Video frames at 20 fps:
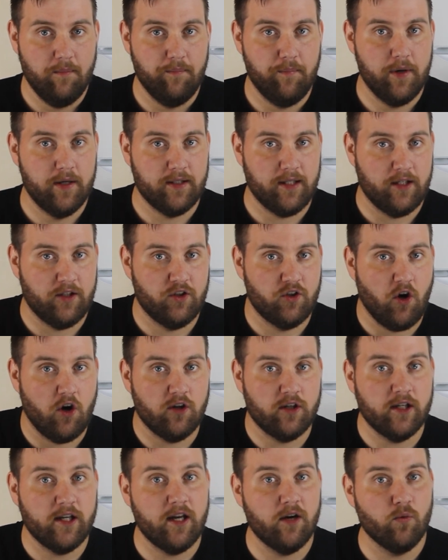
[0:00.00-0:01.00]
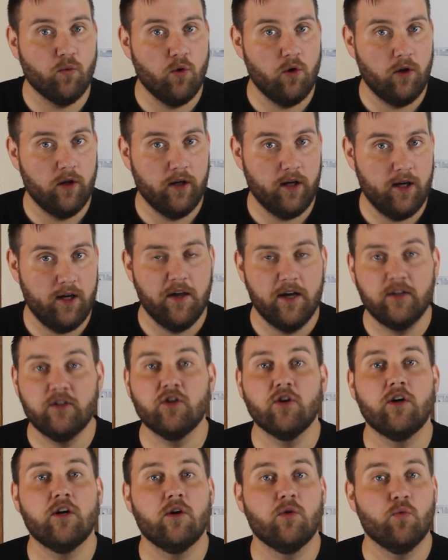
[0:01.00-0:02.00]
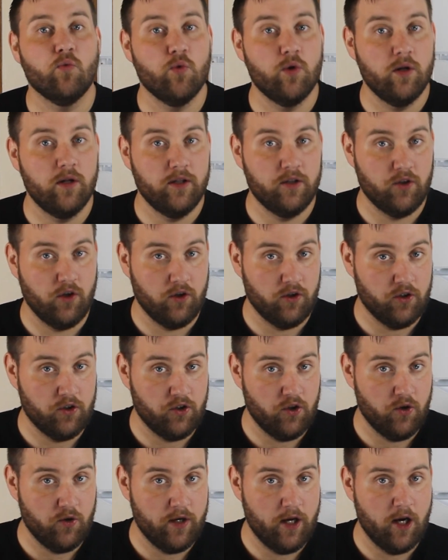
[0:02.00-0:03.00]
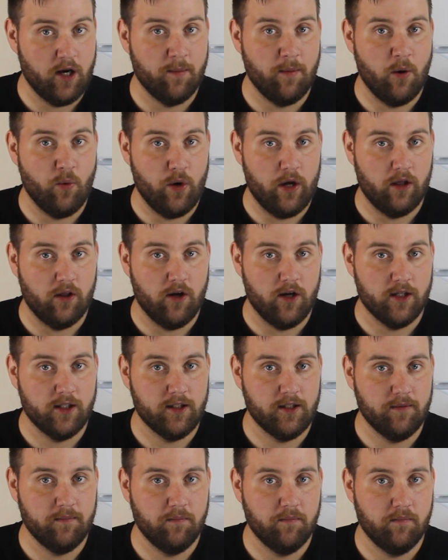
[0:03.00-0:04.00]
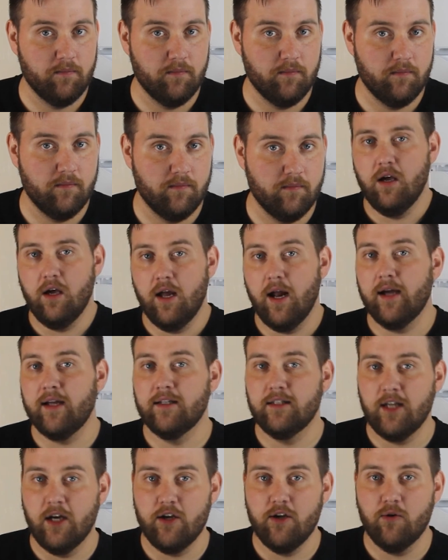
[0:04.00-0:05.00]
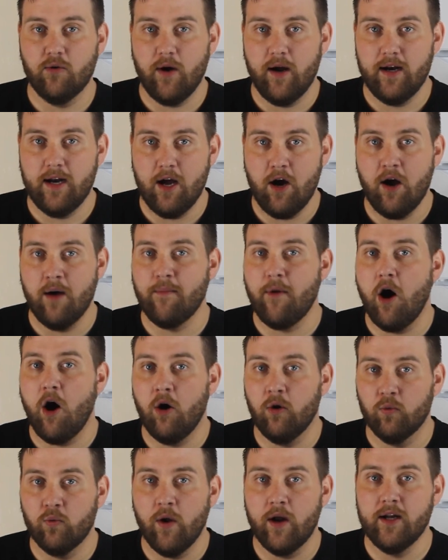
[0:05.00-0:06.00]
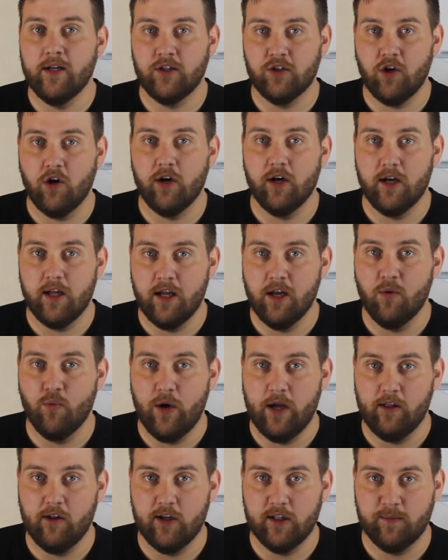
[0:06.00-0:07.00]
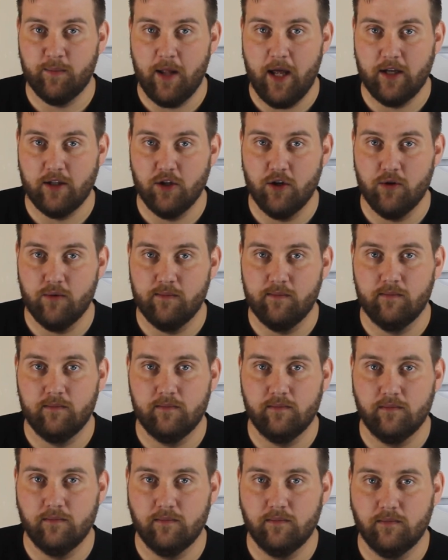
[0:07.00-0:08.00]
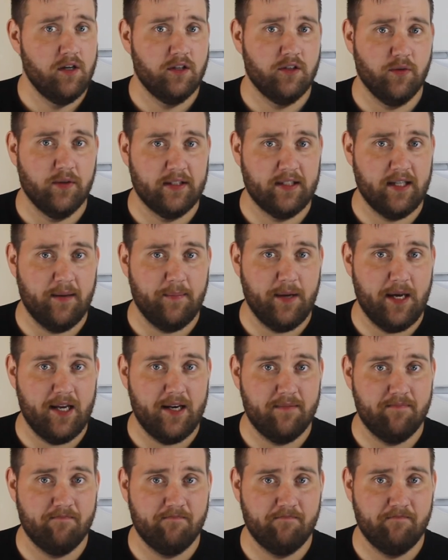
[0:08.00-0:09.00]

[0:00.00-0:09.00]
But as I start to get rolling, things are going to really start to slow down on my weight loss. And I can tell you right now, I'm already starting to hit a weight loss plateau. So what's that mean?